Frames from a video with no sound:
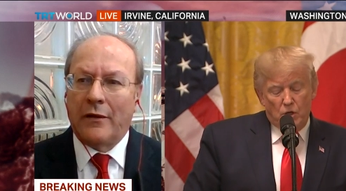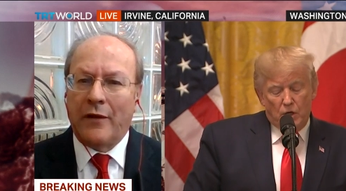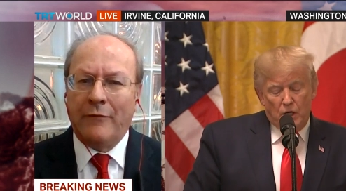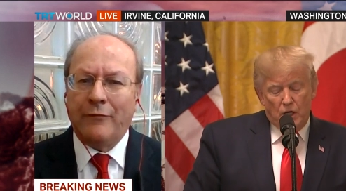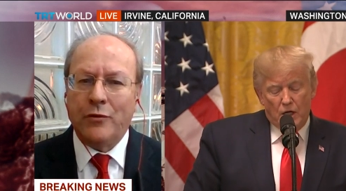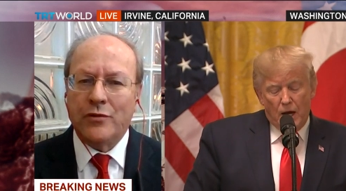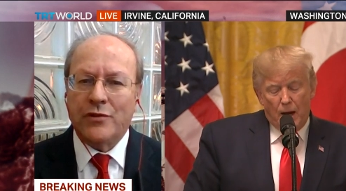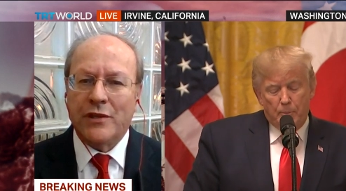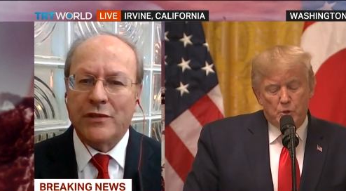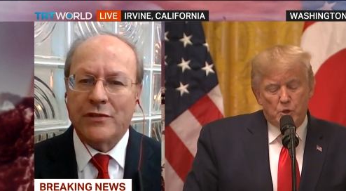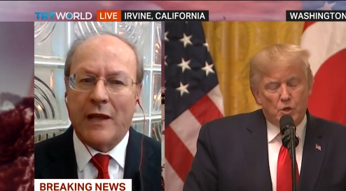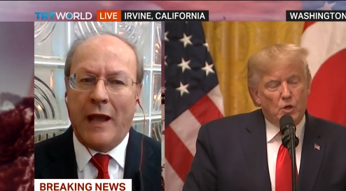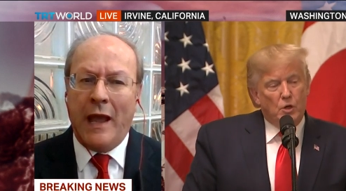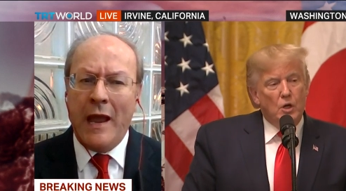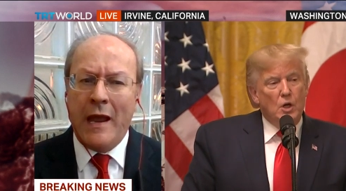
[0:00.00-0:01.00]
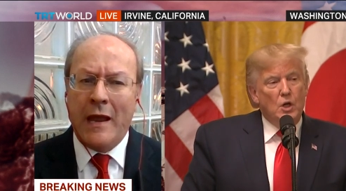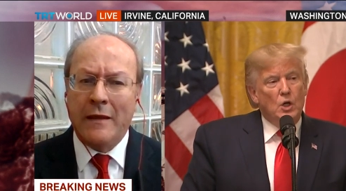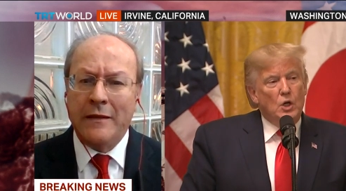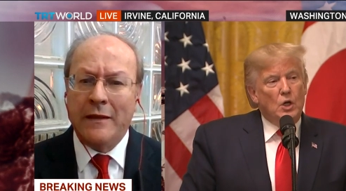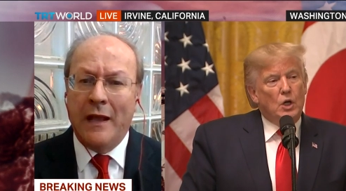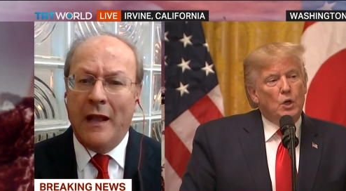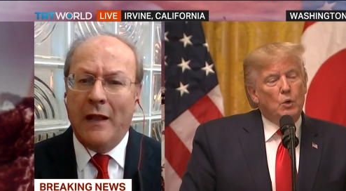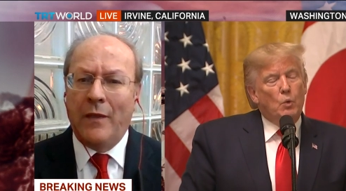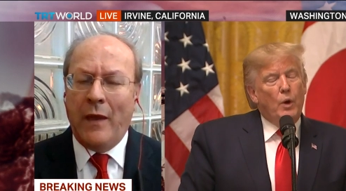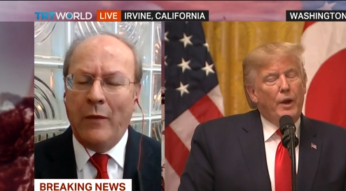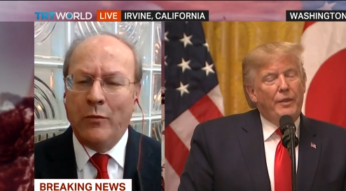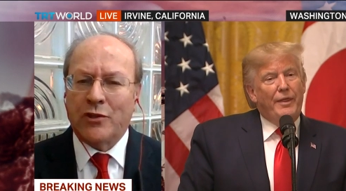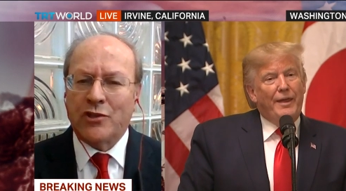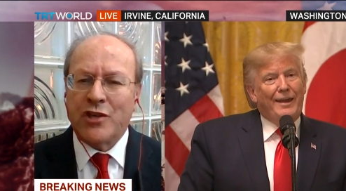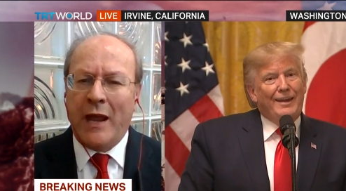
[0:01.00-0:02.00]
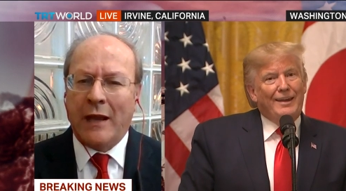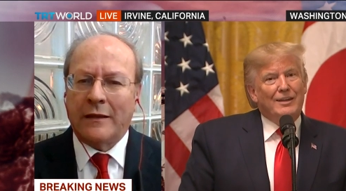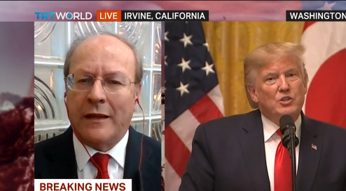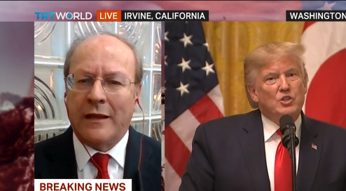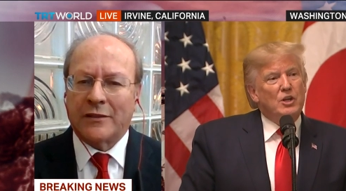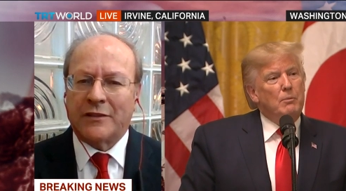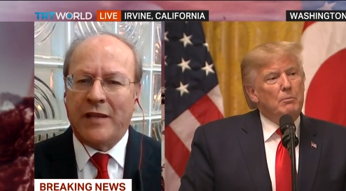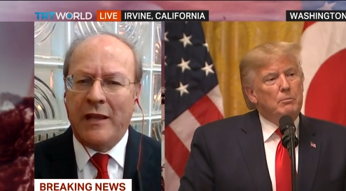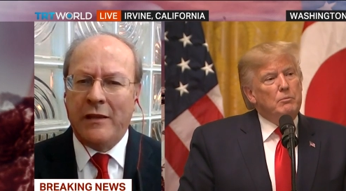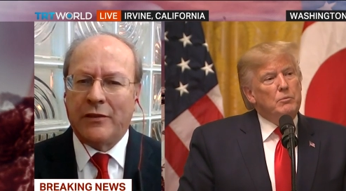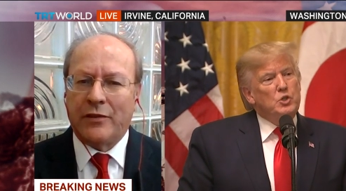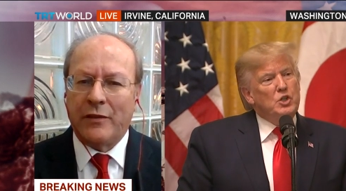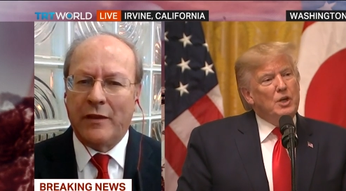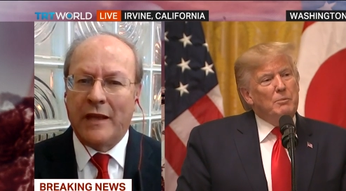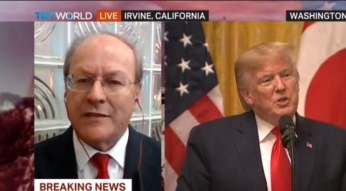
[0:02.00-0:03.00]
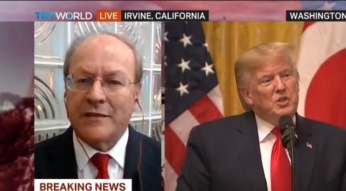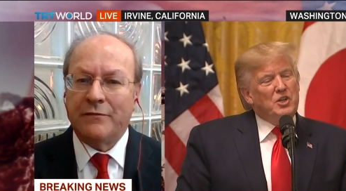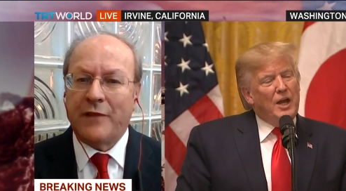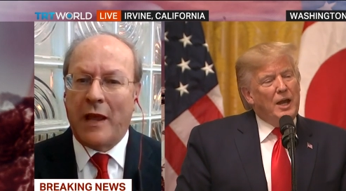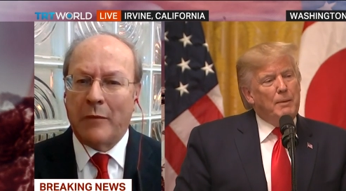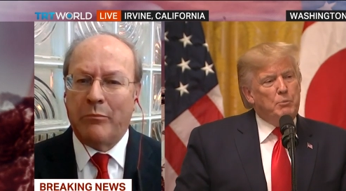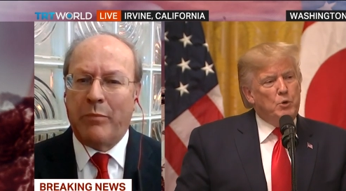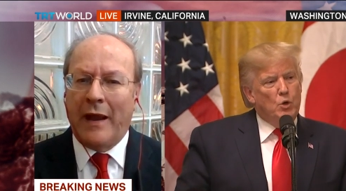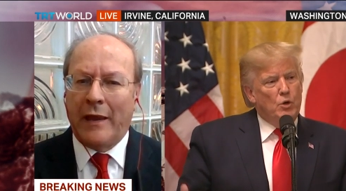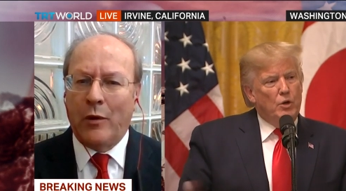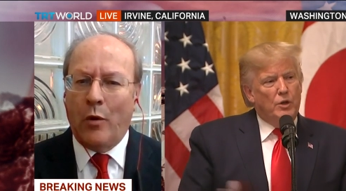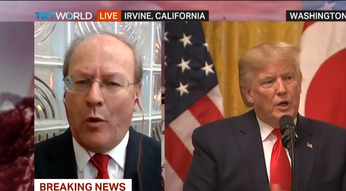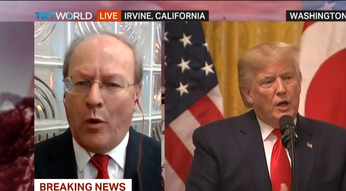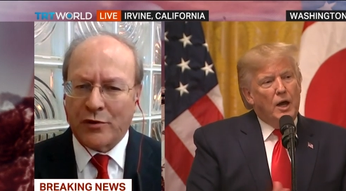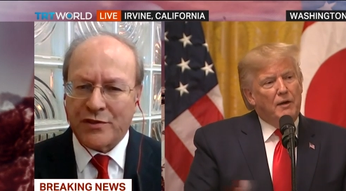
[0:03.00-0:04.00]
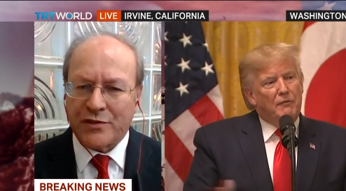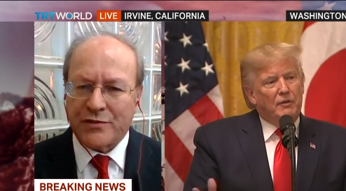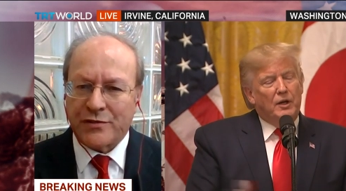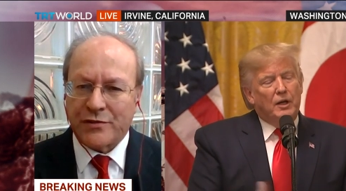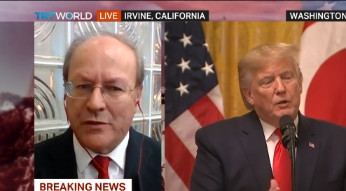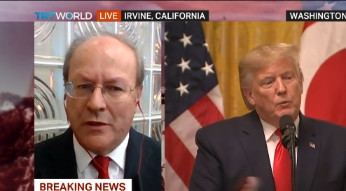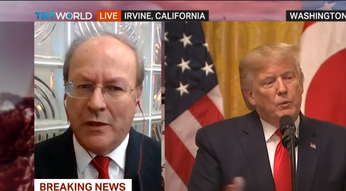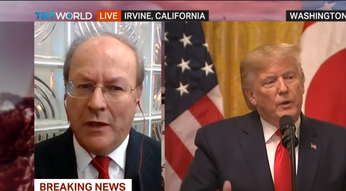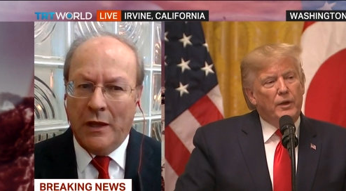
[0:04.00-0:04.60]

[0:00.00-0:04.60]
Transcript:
Speaker 1: uh, refugees, and they would check their teeth as if they're buying horses.